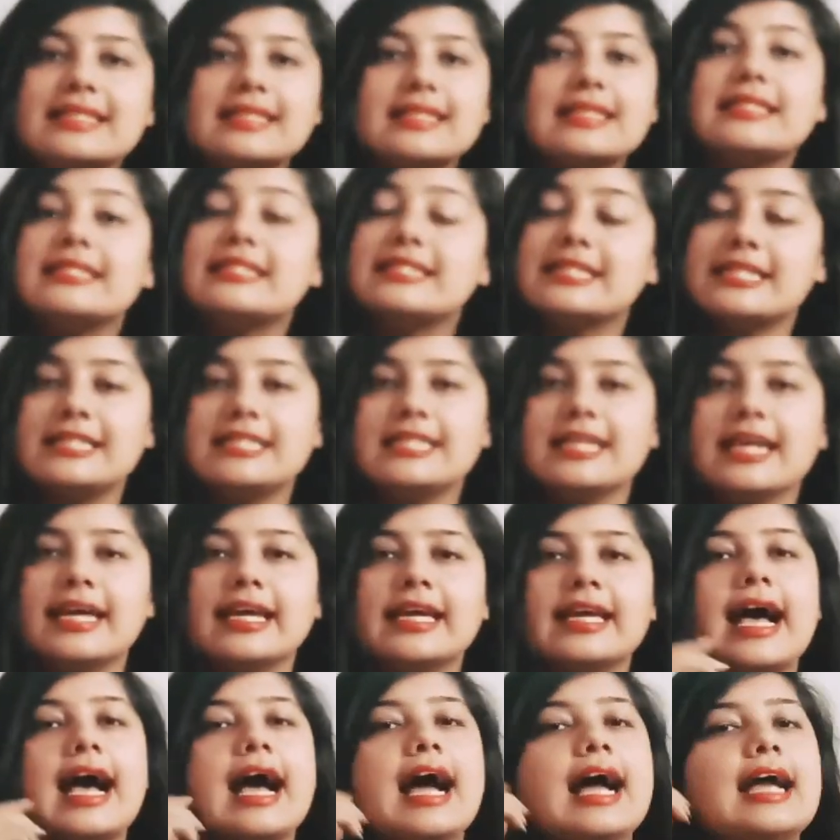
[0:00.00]
is
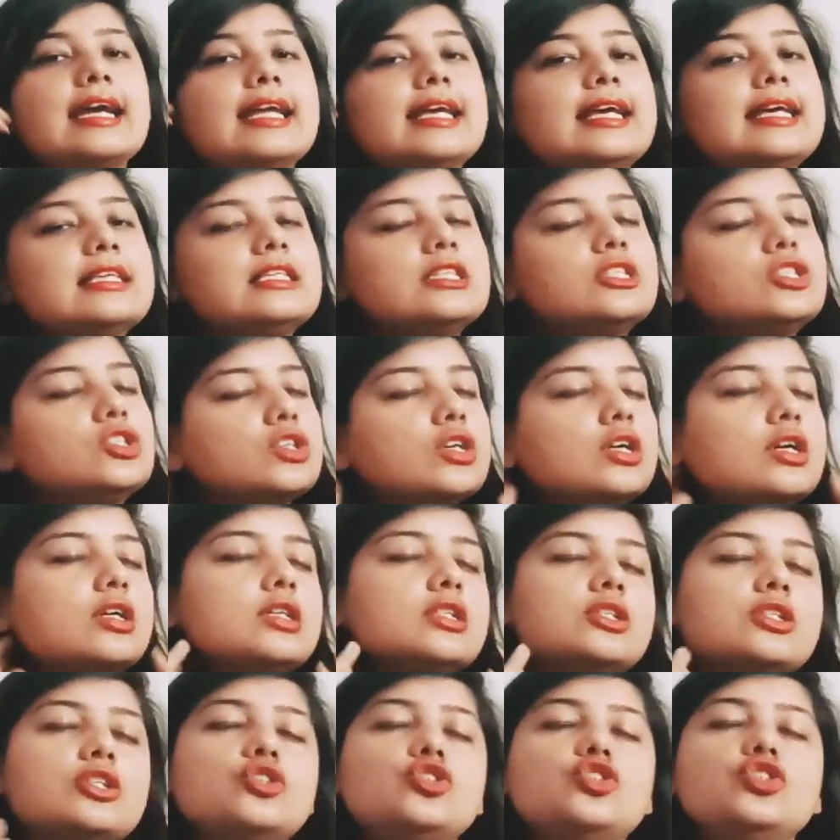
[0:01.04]
sitting and he is
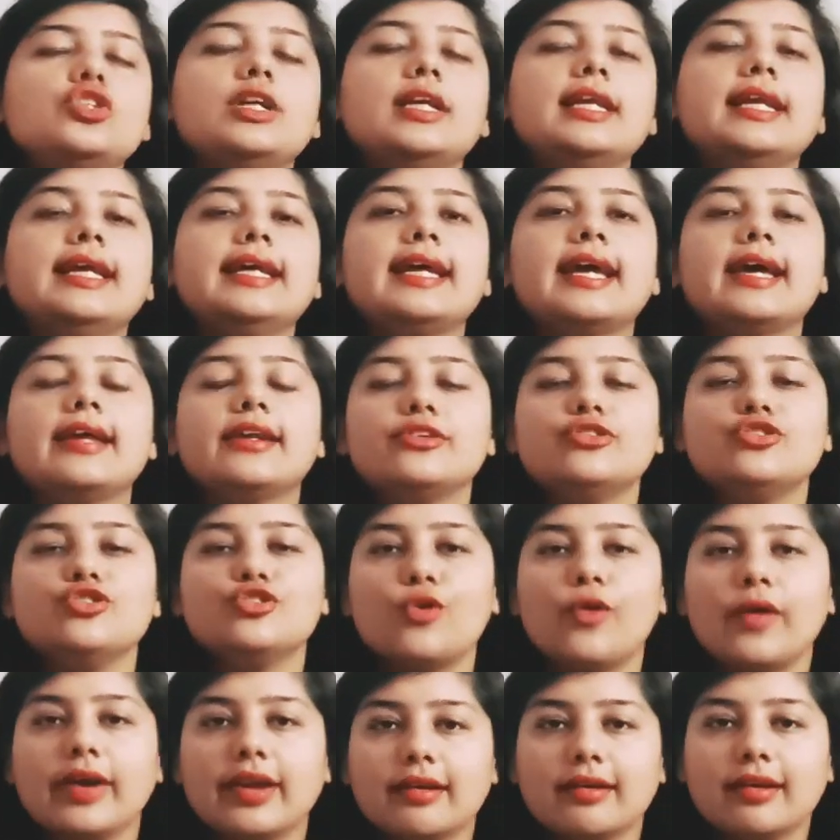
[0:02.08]
just chilling and
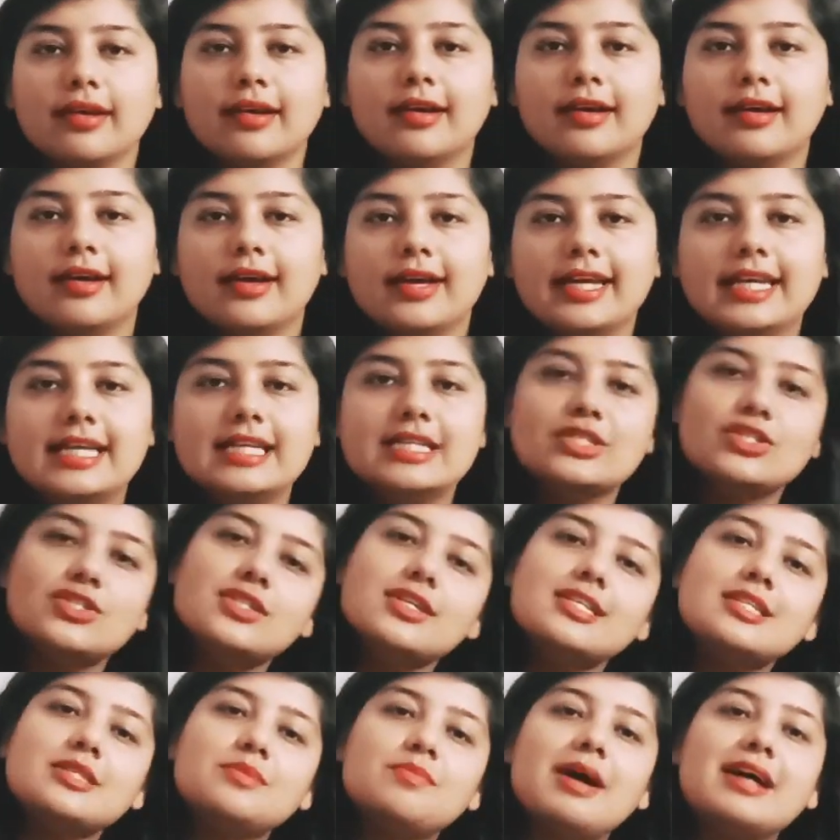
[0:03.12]
enjoying. He is
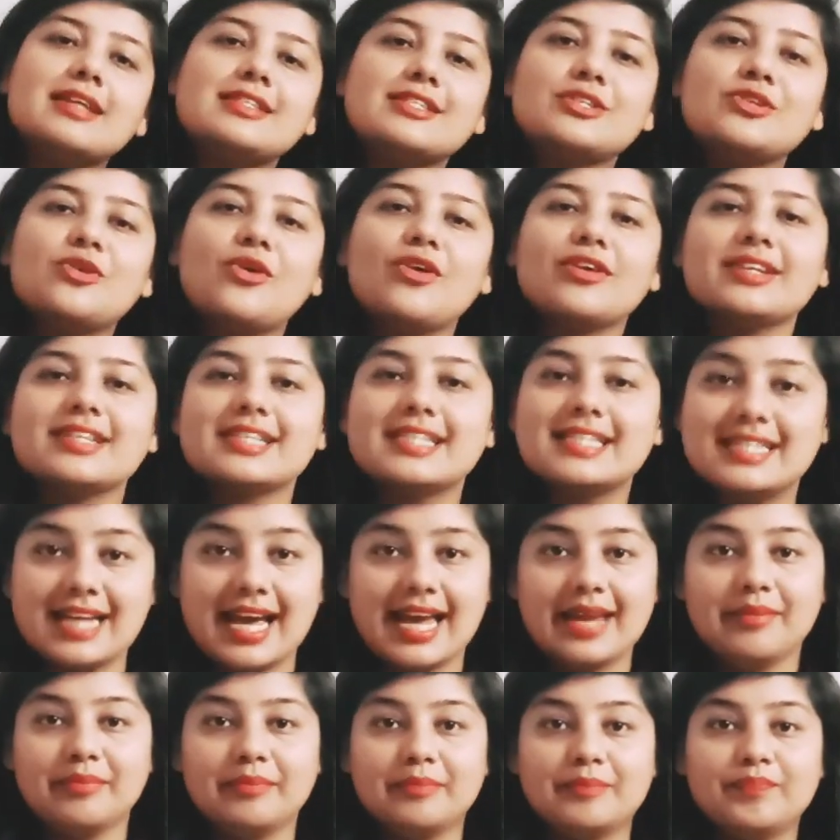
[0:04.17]
just passing on his
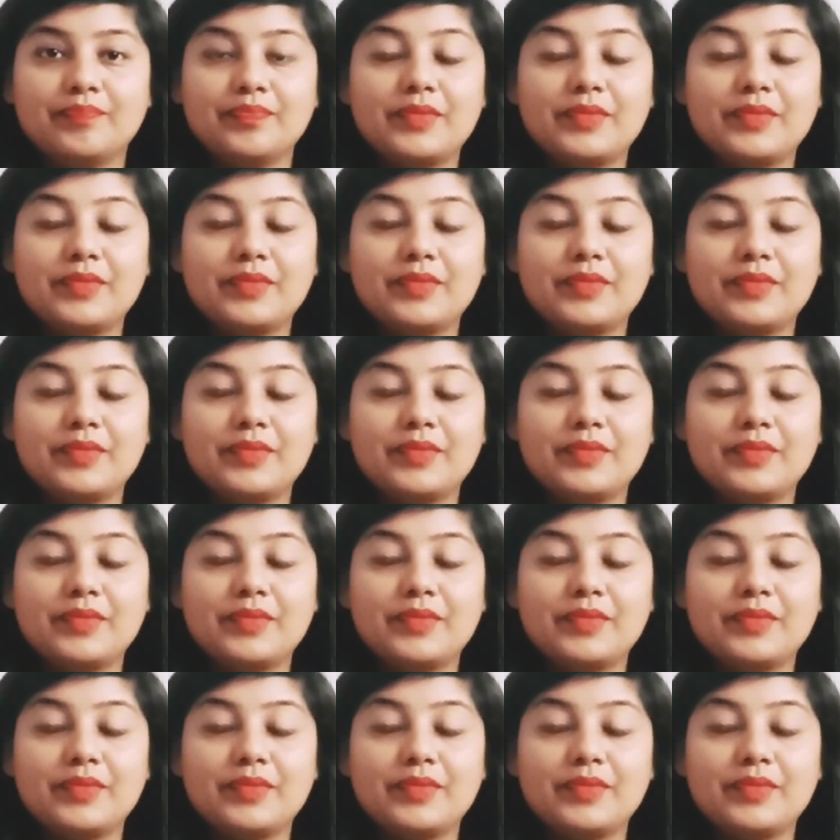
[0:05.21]
time.